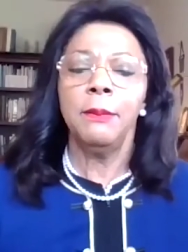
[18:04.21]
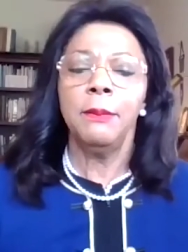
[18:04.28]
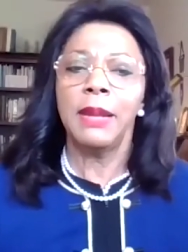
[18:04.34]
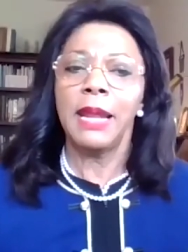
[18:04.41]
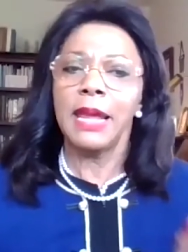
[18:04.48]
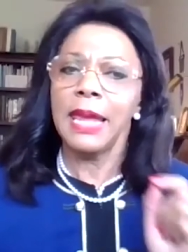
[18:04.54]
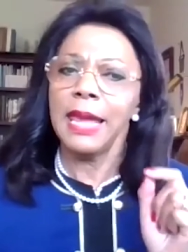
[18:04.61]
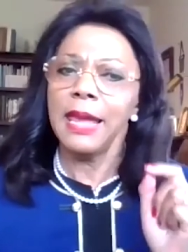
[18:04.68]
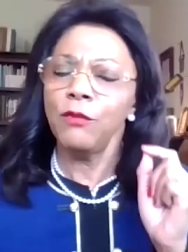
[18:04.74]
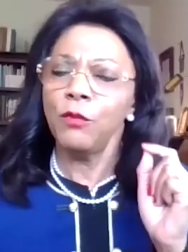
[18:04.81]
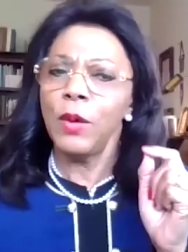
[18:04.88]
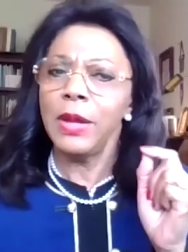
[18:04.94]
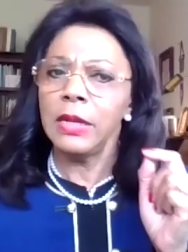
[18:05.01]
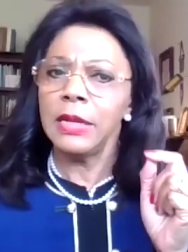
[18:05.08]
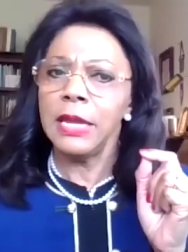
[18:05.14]
But I have
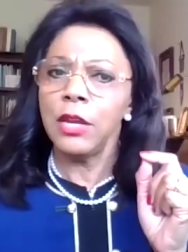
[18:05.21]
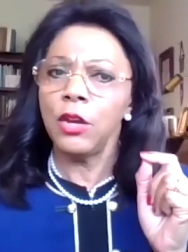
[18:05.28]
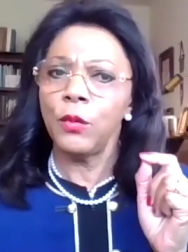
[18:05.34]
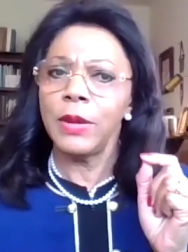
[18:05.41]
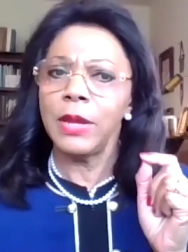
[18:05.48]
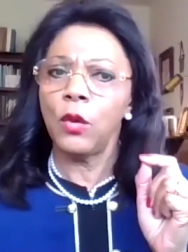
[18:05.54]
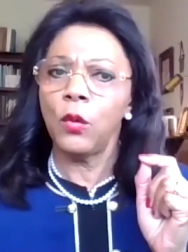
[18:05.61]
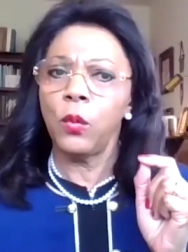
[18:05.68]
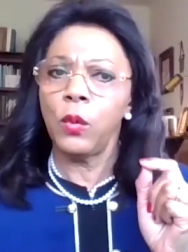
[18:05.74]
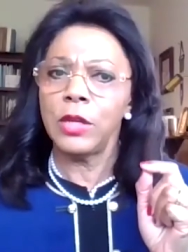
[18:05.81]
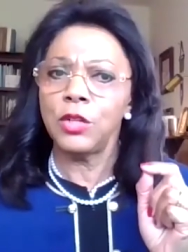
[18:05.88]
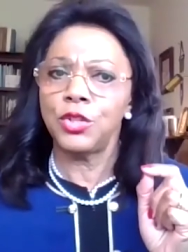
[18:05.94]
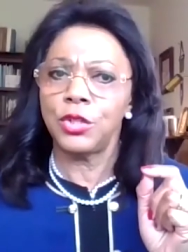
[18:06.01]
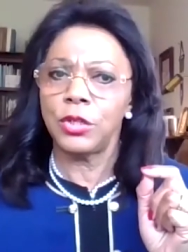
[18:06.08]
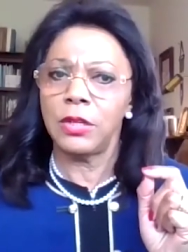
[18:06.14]
one lingering
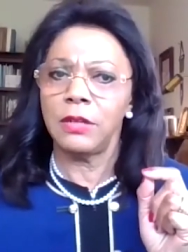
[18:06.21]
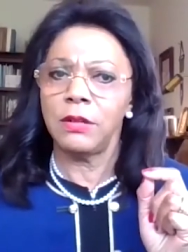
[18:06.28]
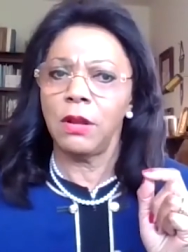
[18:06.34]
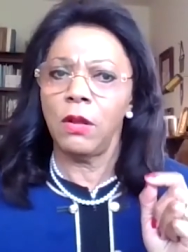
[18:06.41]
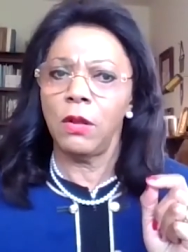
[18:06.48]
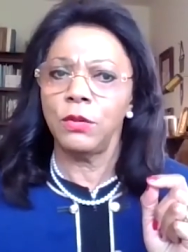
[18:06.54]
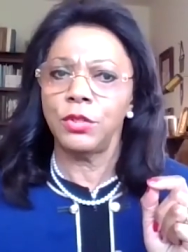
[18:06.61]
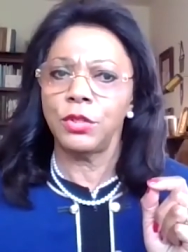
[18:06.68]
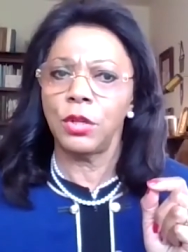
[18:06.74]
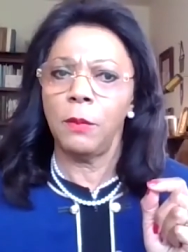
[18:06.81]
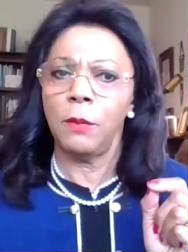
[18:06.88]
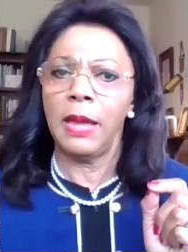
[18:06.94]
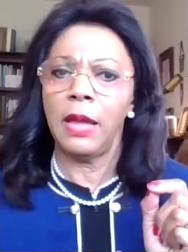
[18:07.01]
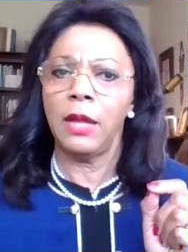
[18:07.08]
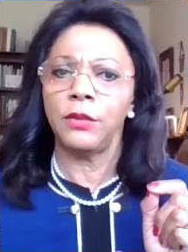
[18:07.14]
question mm-hmm. also
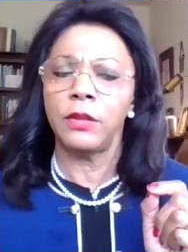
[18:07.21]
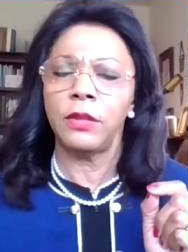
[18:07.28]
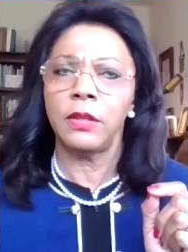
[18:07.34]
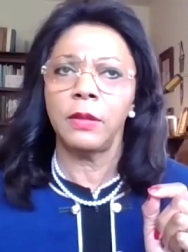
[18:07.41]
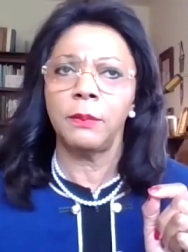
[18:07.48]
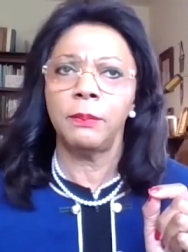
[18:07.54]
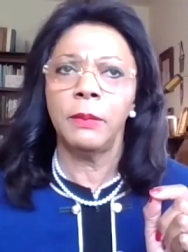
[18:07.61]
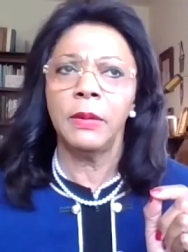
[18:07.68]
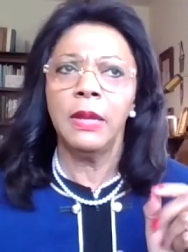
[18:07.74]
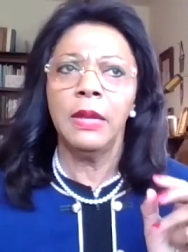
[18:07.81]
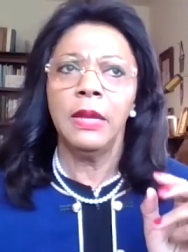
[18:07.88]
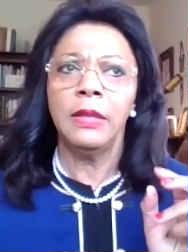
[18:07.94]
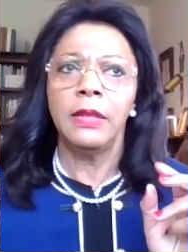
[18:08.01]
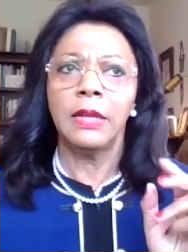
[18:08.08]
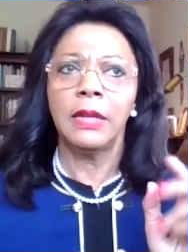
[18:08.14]
about the,
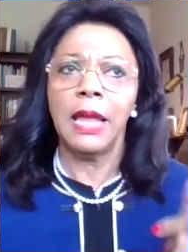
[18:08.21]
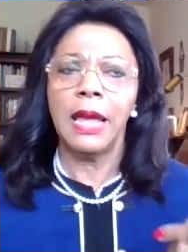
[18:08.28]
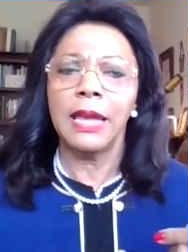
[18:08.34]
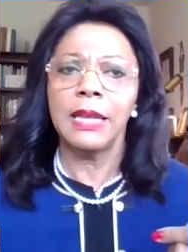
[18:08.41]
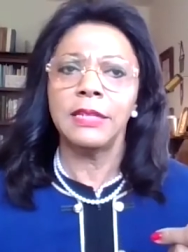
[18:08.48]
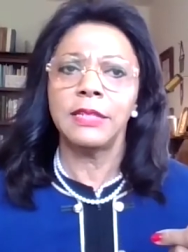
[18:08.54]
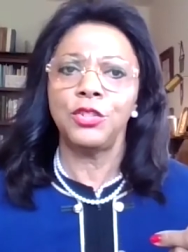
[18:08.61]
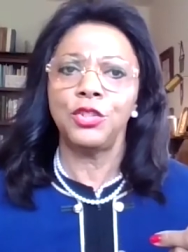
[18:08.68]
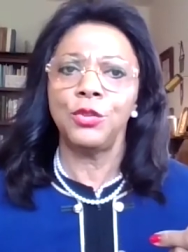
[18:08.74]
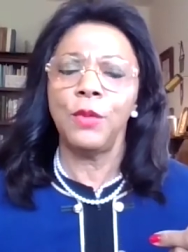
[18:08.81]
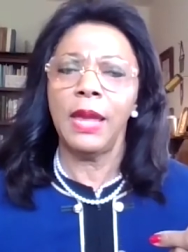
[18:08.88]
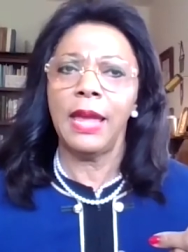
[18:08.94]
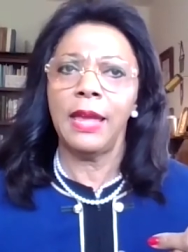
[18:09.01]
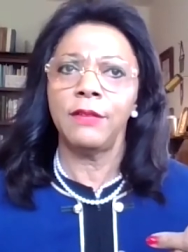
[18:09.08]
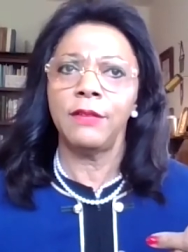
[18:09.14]
the clients that you
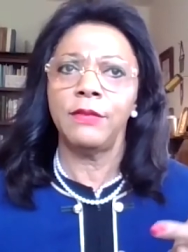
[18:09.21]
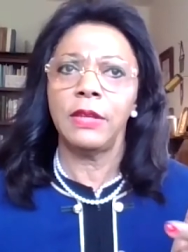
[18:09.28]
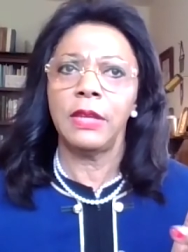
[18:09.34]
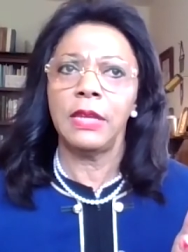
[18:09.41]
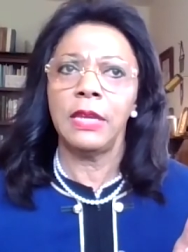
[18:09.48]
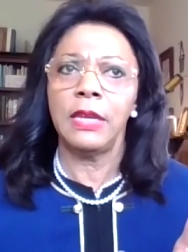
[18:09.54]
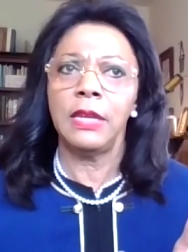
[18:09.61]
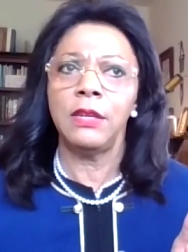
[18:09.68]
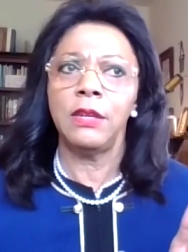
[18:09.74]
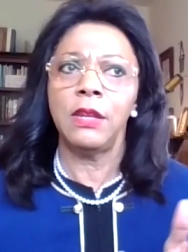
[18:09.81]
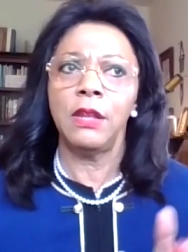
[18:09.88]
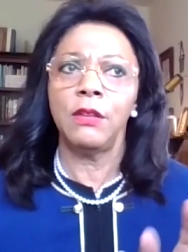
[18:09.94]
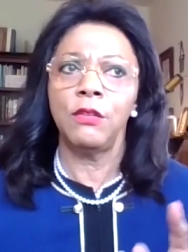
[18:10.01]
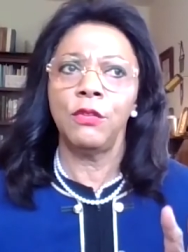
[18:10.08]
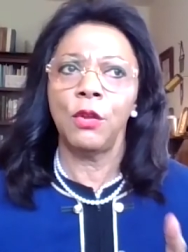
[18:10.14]
have
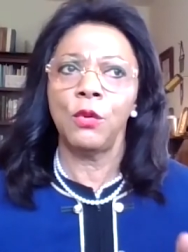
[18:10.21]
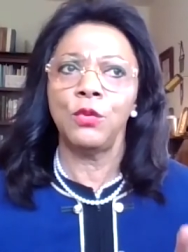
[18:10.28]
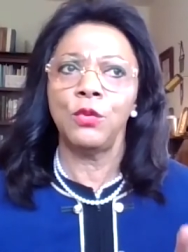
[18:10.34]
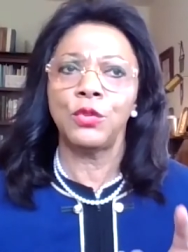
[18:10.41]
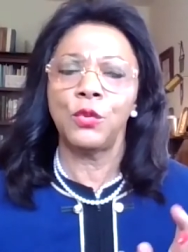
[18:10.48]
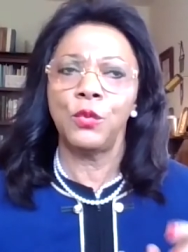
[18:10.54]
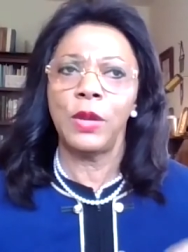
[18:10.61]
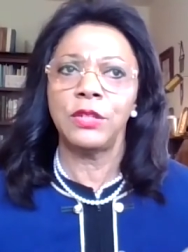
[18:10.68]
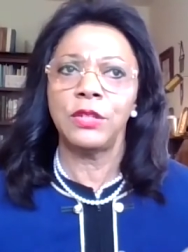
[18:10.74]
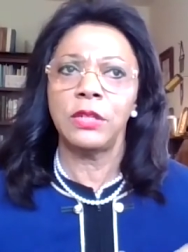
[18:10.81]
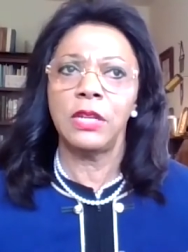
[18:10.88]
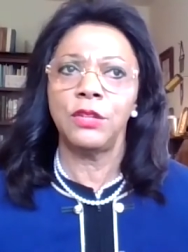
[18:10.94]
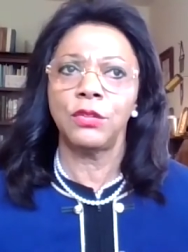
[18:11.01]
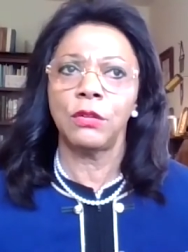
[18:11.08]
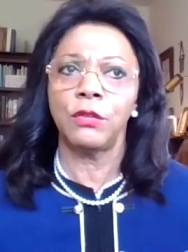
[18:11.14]
in those
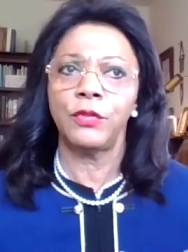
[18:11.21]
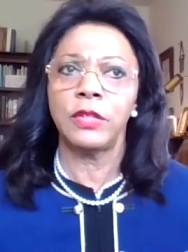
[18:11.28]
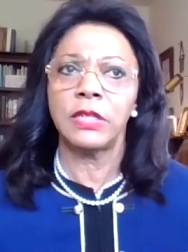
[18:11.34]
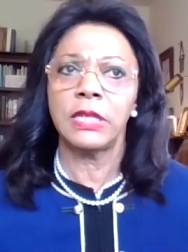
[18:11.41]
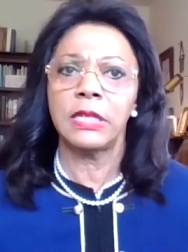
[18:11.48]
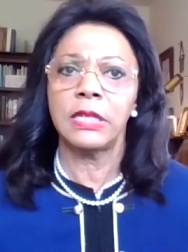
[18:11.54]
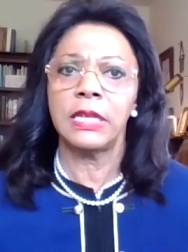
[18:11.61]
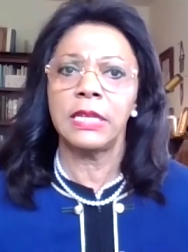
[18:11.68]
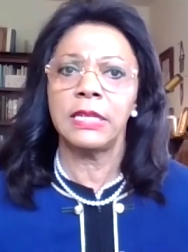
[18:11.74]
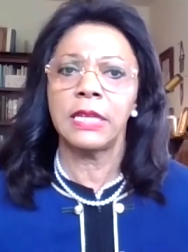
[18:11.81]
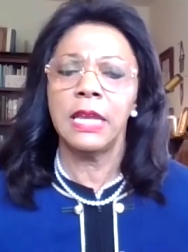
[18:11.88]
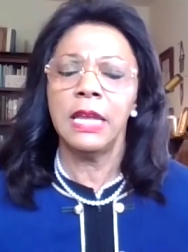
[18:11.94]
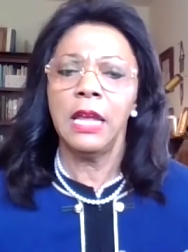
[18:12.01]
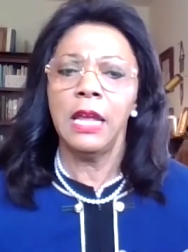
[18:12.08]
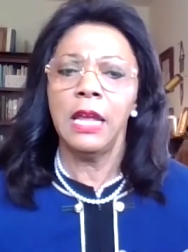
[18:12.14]
residential facilities.